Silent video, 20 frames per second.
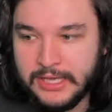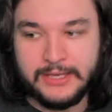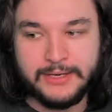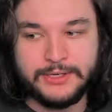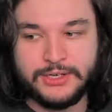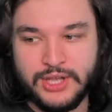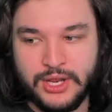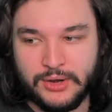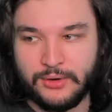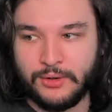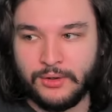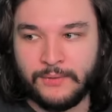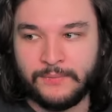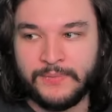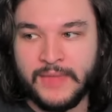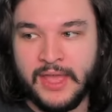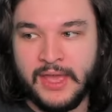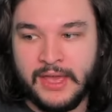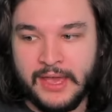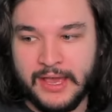in
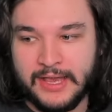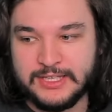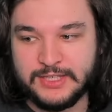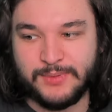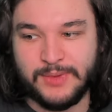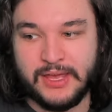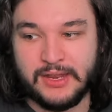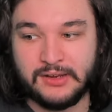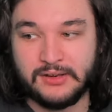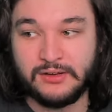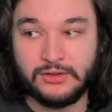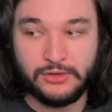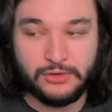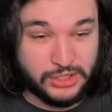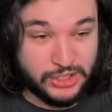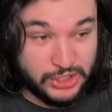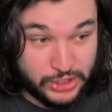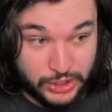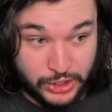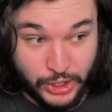general has been
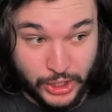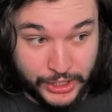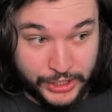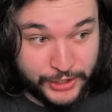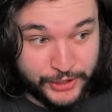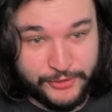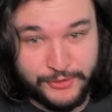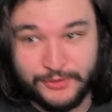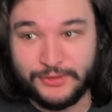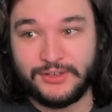good.